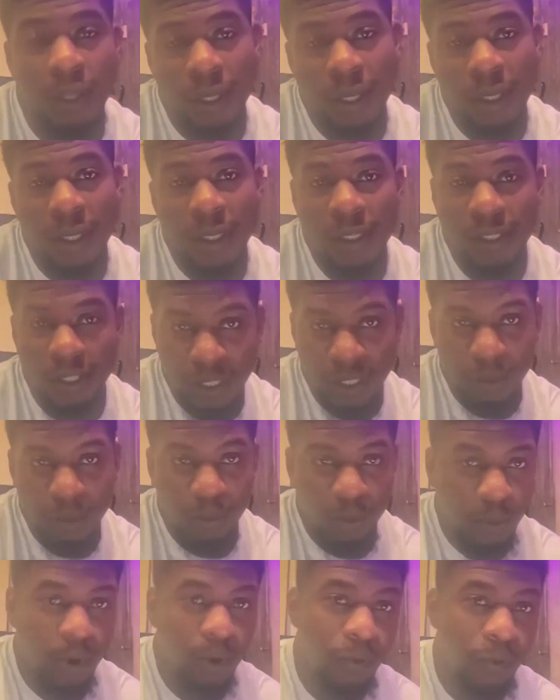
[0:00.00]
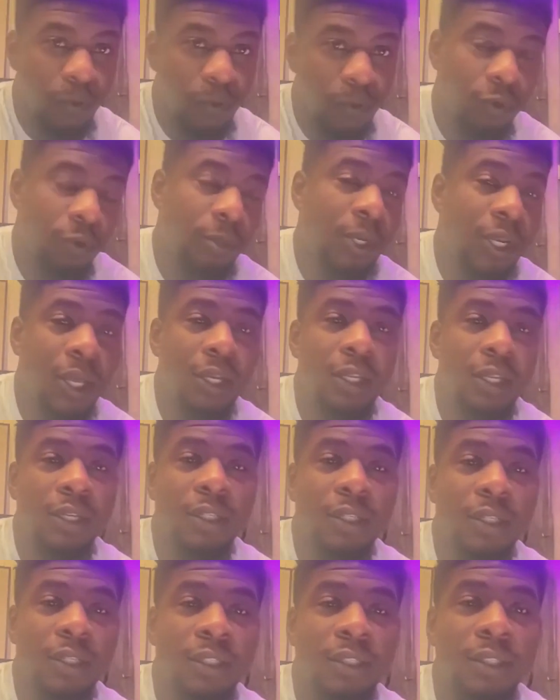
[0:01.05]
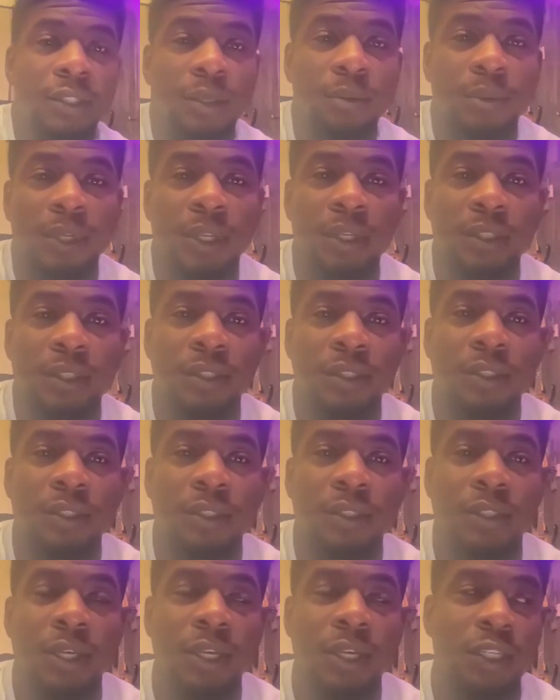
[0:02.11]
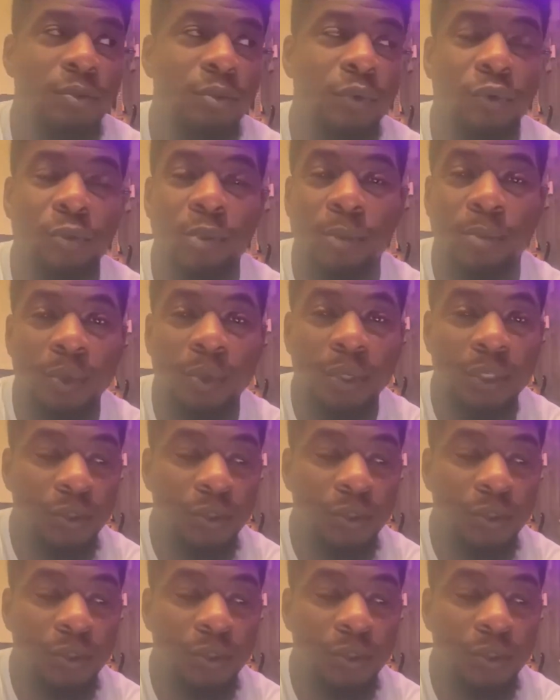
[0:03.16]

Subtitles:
see them grow from an idea to something that's tangible for people to enjoy and